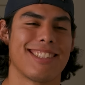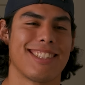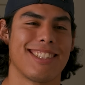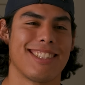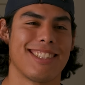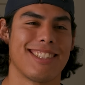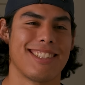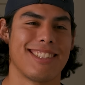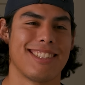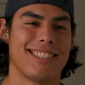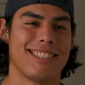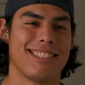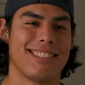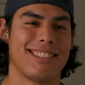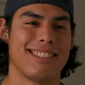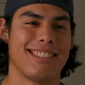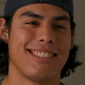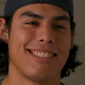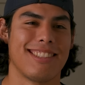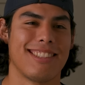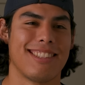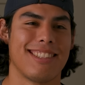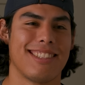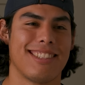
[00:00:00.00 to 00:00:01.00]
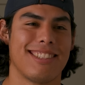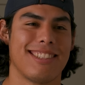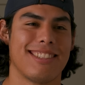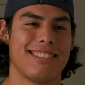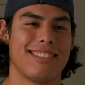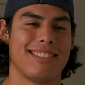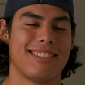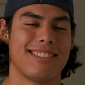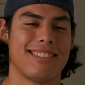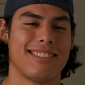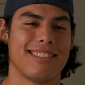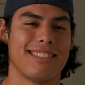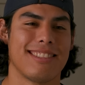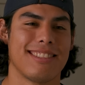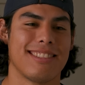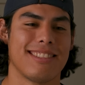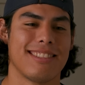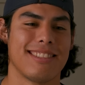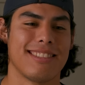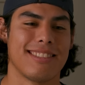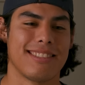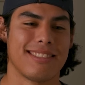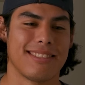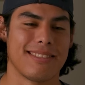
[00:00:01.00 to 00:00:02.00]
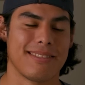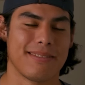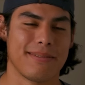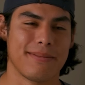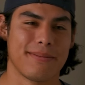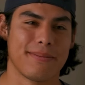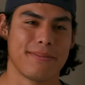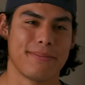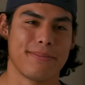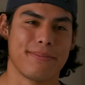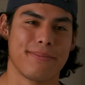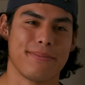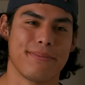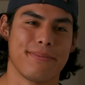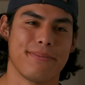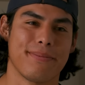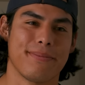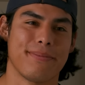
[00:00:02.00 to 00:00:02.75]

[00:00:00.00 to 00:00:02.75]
Nothing is said.